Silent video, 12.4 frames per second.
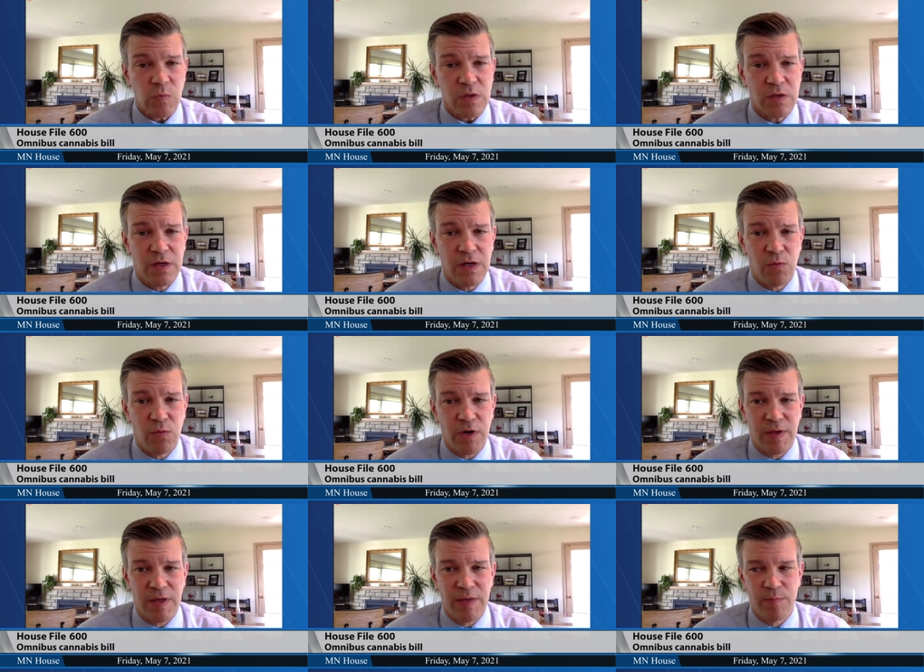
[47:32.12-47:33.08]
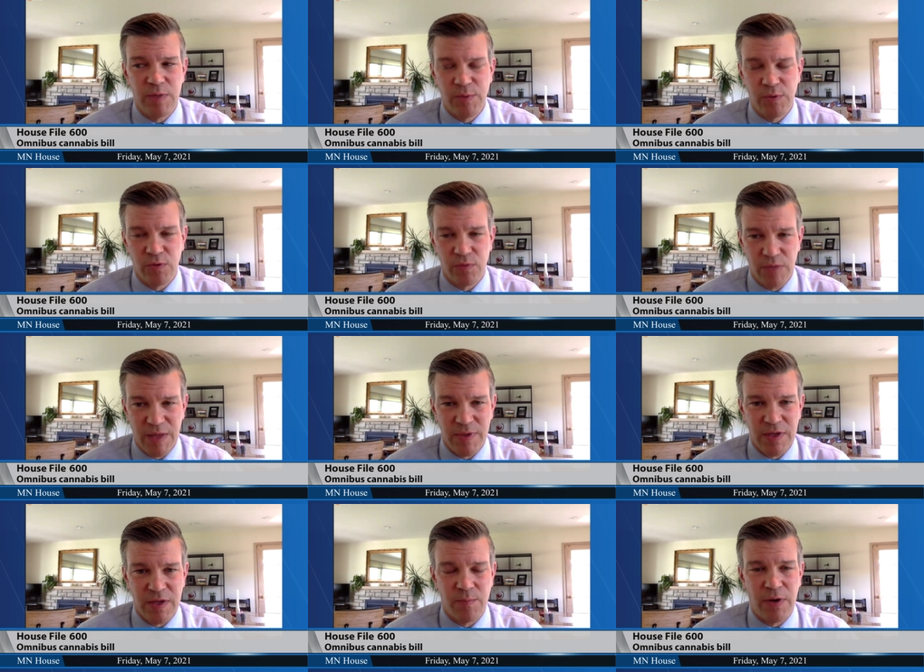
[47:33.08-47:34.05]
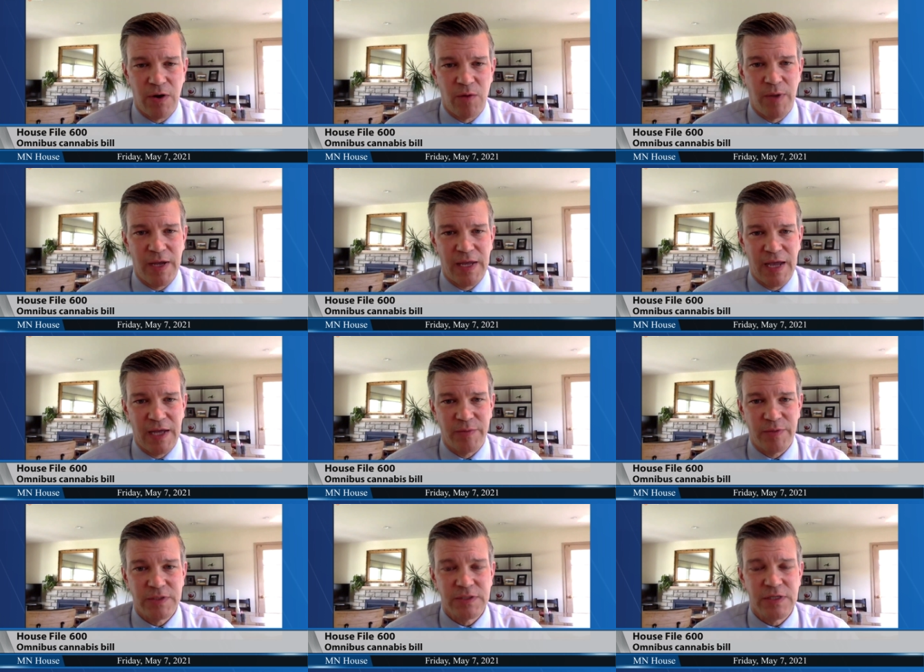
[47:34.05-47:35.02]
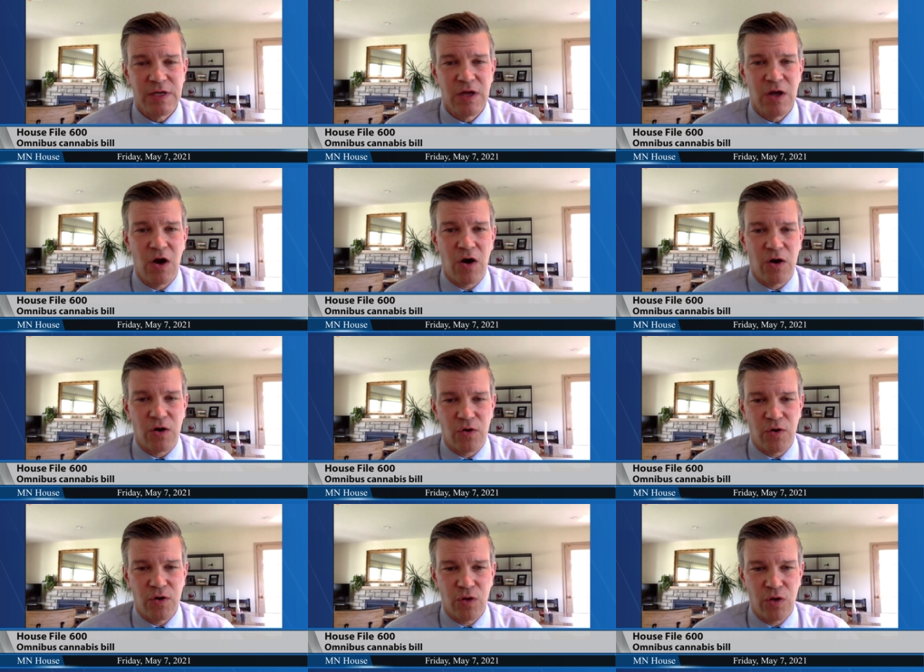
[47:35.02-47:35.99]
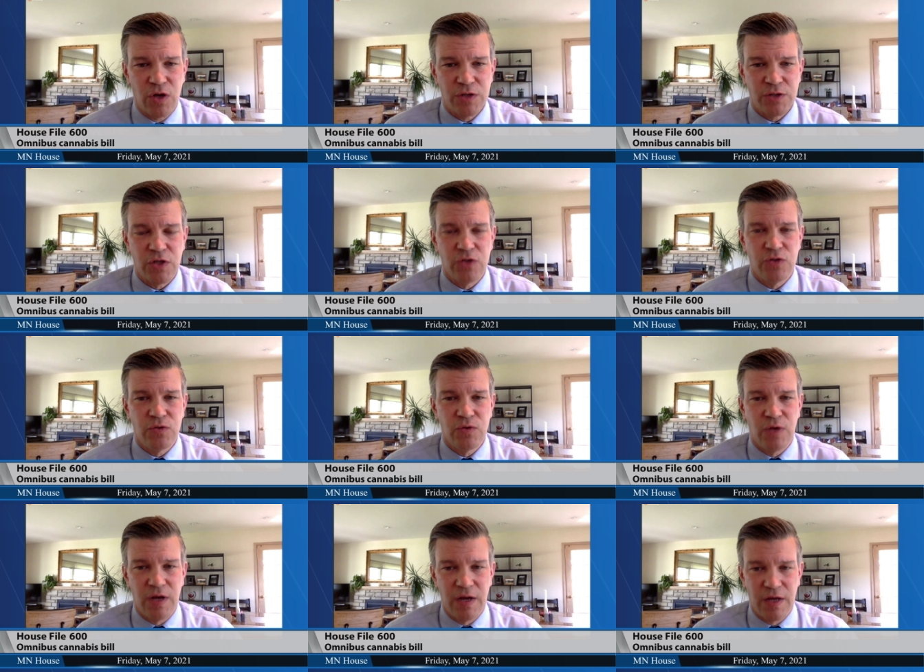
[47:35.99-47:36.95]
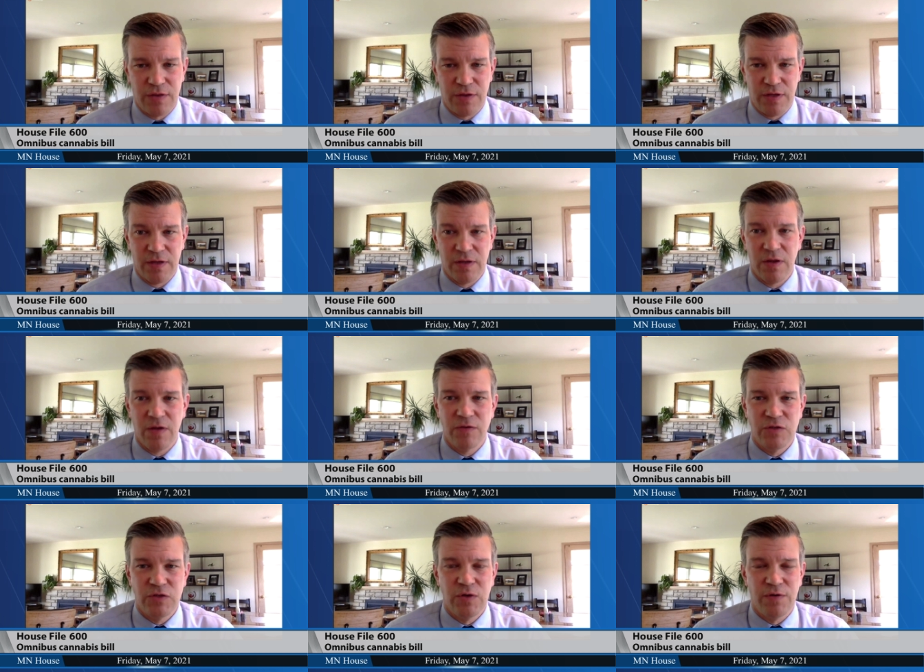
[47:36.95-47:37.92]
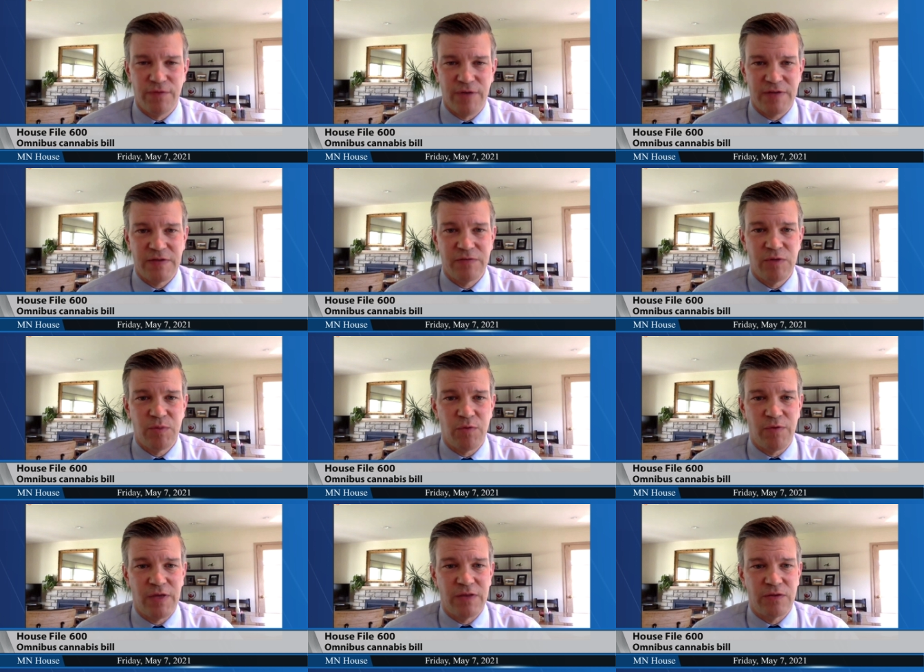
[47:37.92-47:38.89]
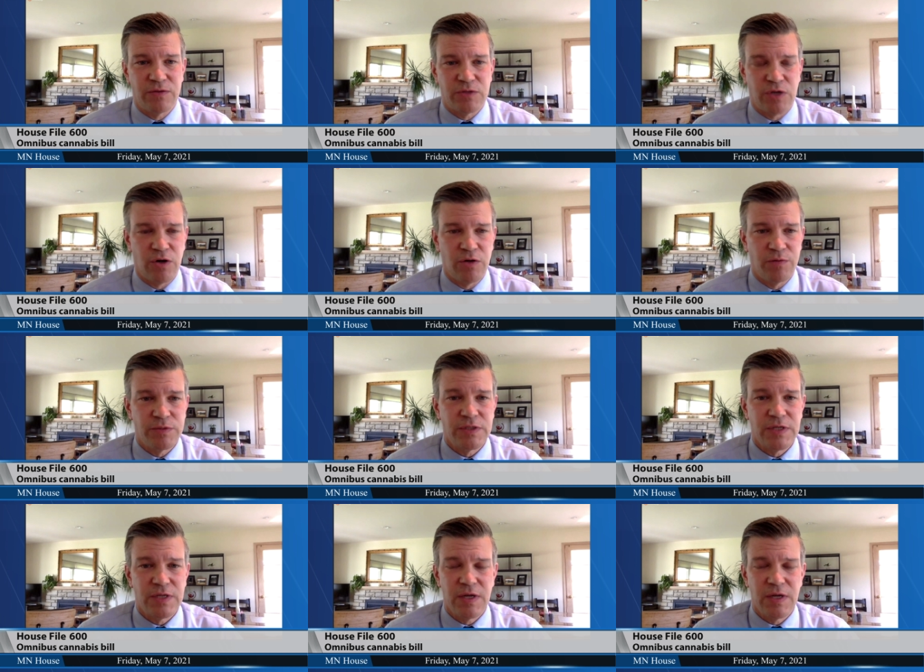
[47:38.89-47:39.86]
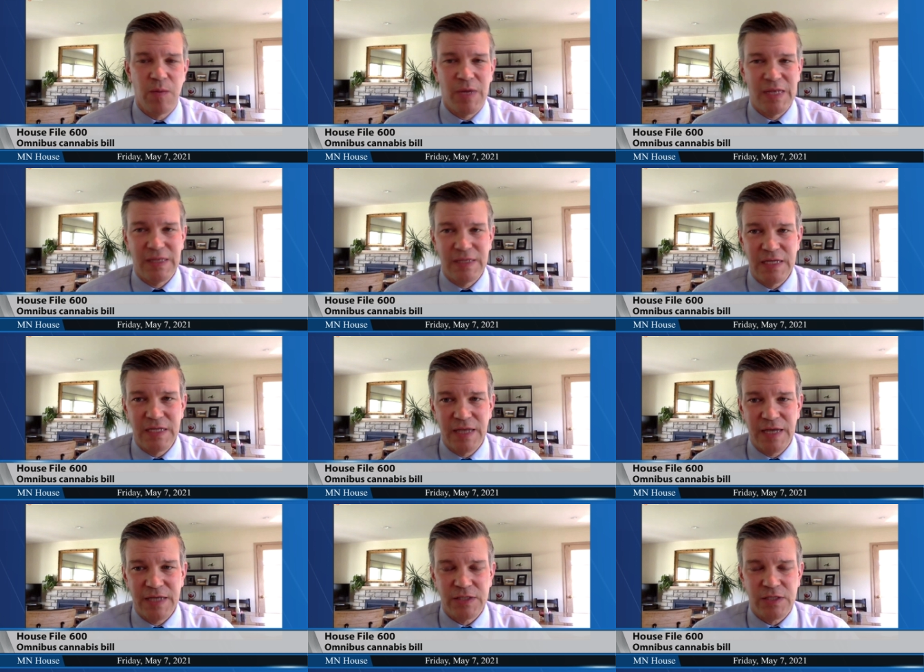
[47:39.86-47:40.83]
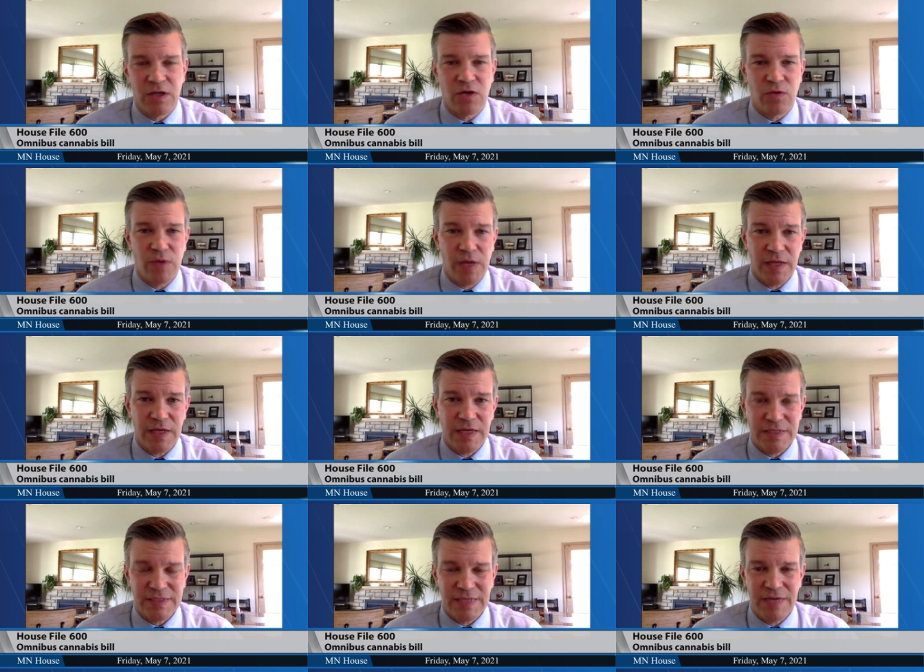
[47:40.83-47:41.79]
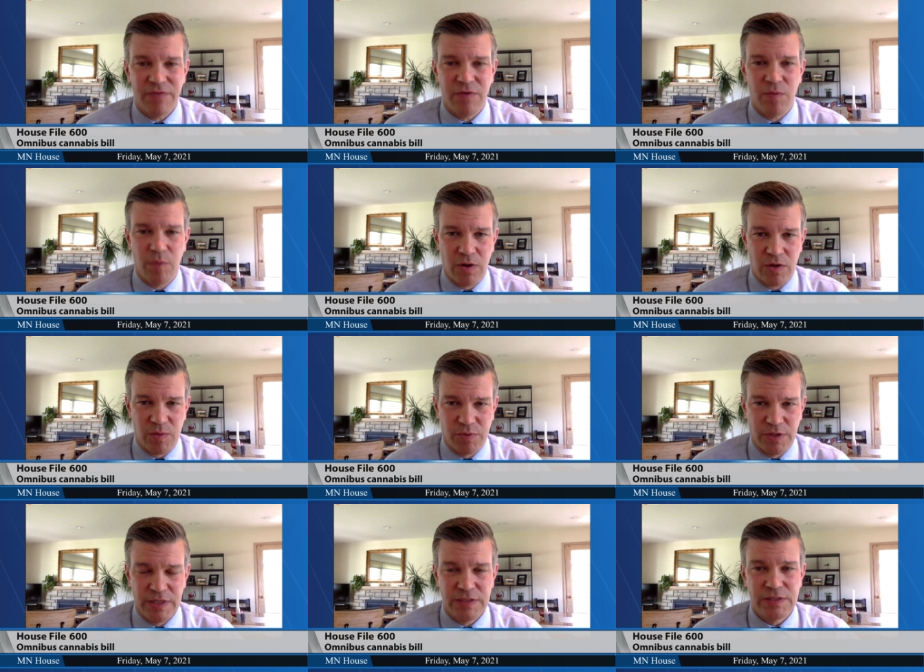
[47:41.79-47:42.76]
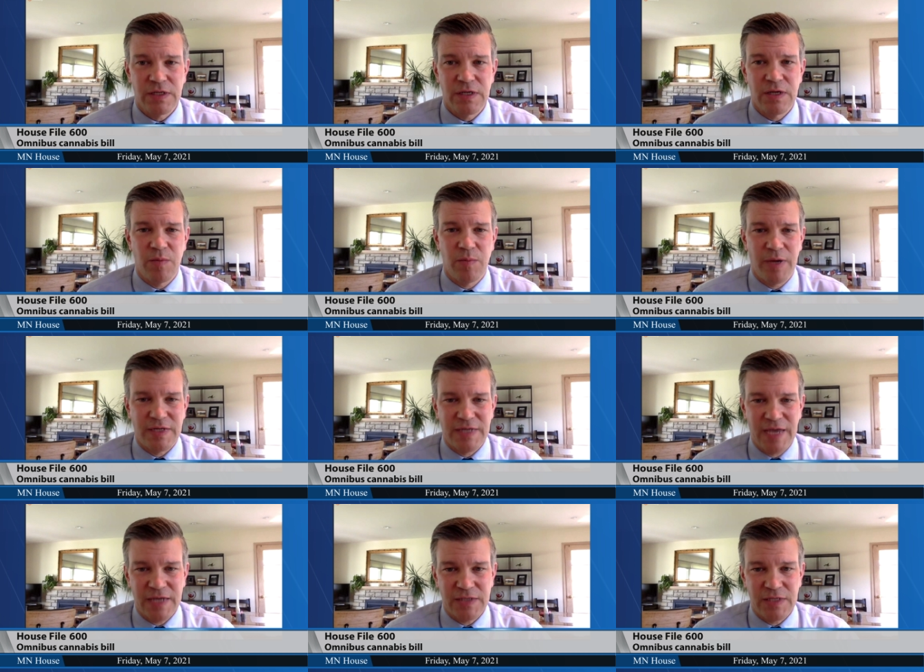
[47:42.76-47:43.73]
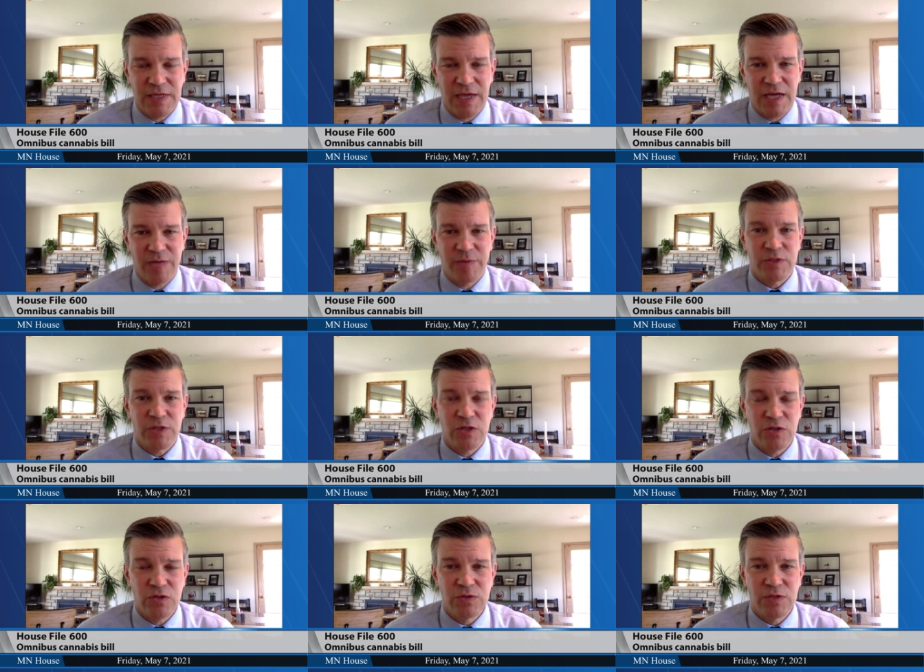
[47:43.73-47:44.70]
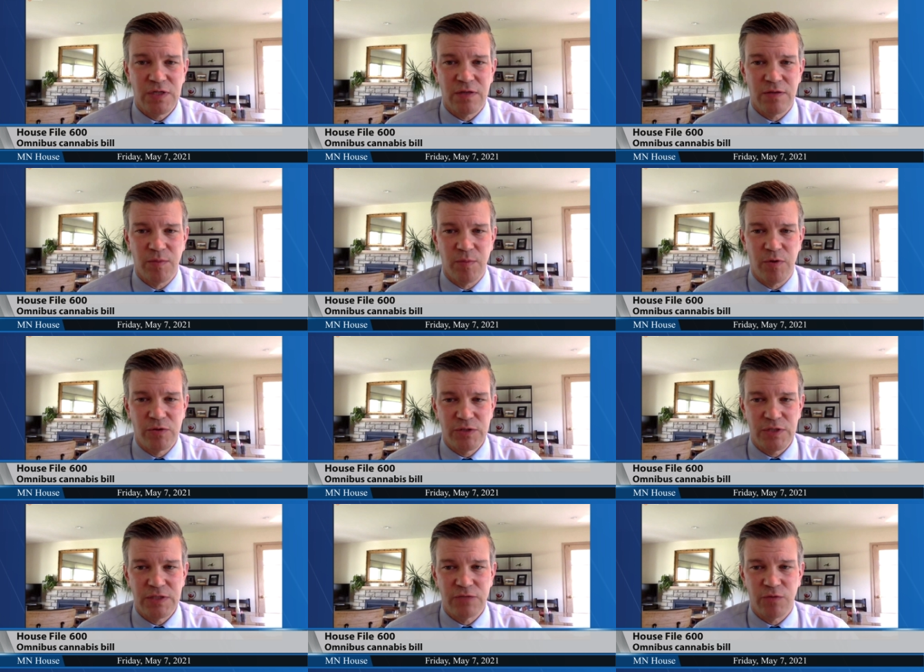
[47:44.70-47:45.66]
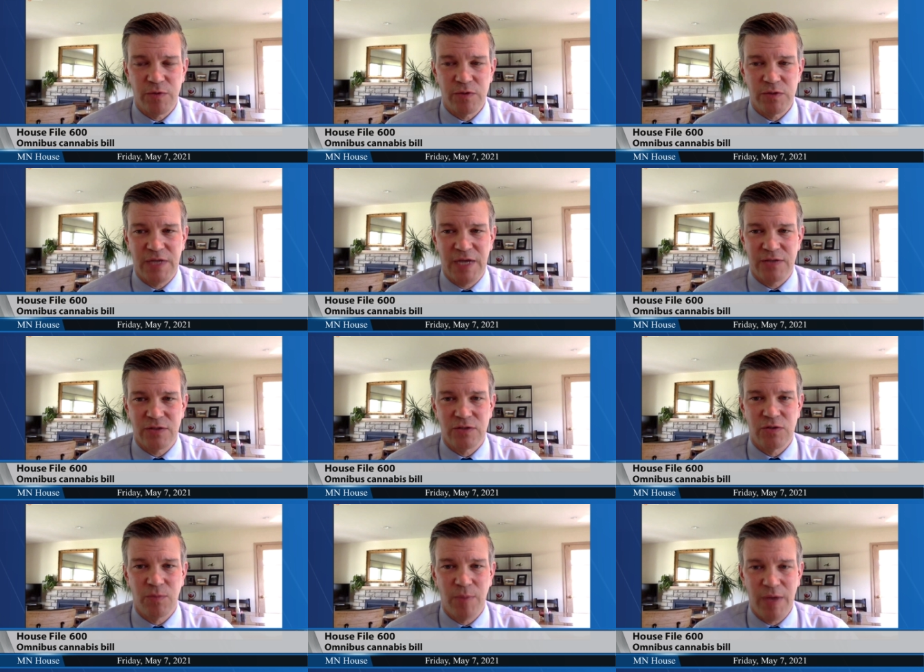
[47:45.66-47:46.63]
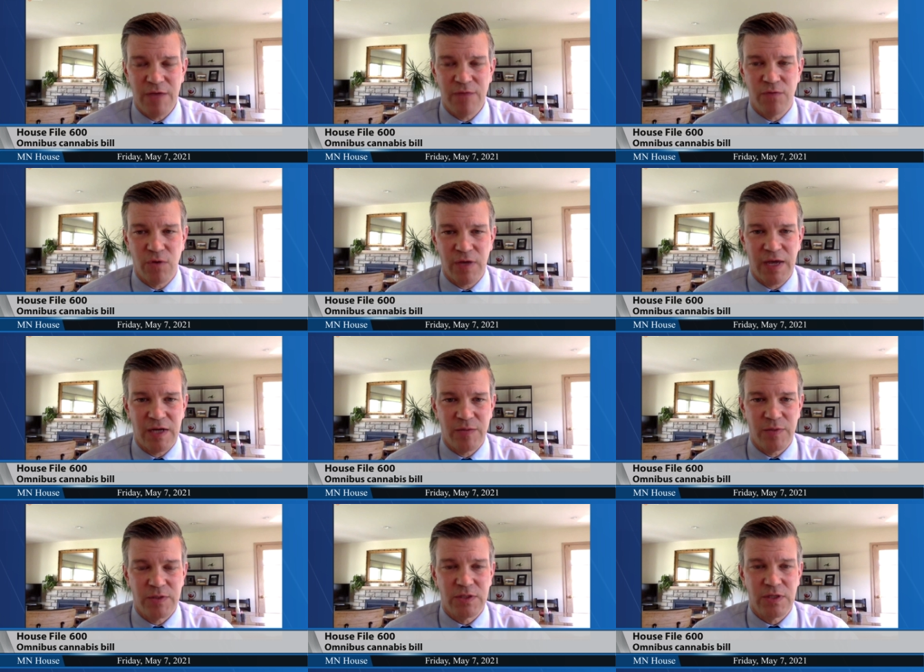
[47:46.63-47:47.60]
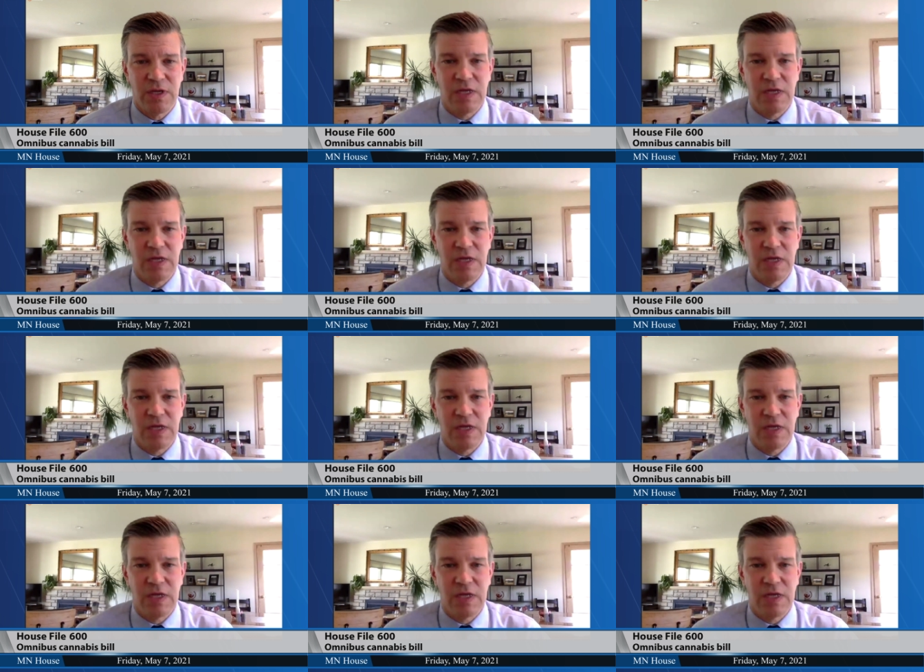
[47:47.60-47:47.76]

where people may be impaired by cannabis. Our current laws do nothing to effectively prevent those harms. By legalizing and creating a safe marketplace, by taxing cannabis and using the proceeds from those taxes to pay for cannabis